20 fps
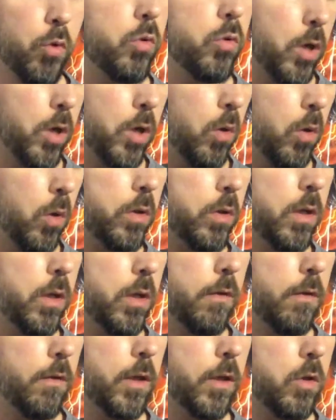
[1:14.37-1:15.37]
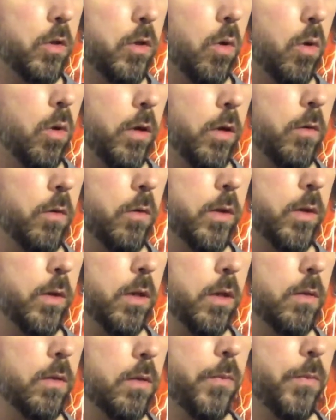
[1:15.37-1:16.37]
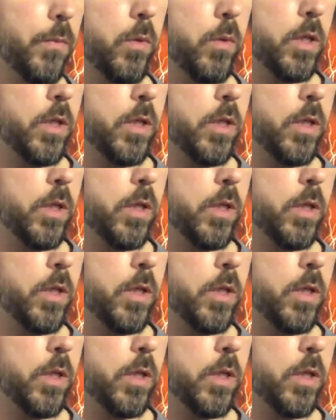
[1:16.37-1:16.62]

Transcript: note of each chord. So with the